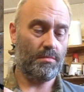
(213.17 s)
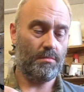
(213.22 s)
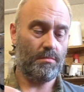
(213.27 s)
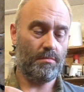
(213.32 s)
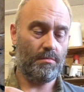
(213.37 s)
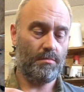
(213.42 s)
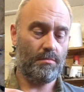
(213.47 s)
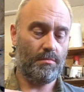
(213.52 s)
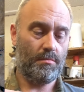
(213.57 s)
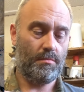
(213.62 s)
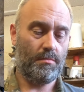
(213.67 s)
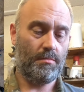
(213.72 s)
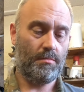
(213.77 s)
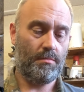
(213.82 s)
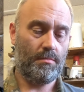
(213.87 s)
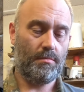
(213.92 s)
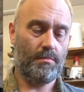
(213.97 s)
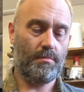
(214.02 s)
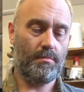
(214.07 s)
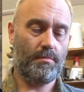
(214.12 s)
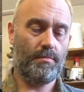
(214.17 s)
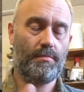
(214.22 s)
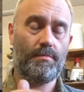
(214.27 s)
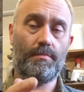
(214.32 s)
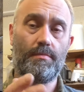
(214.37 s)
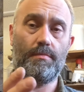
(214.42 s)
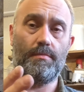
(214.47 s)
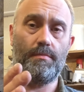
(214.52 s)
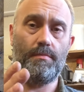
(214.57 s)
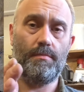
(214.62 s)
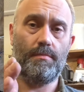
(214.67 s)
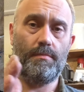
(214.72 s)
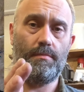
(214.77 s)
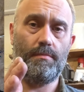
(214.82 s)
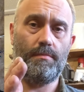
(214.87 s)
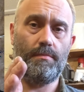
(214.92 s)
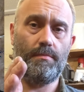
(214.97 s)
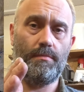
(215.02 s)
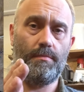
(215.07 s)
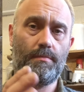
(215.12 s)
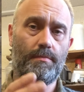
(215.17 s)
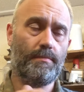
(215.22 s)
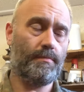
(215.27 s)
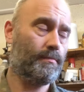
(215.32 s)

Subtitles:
(no one is talking)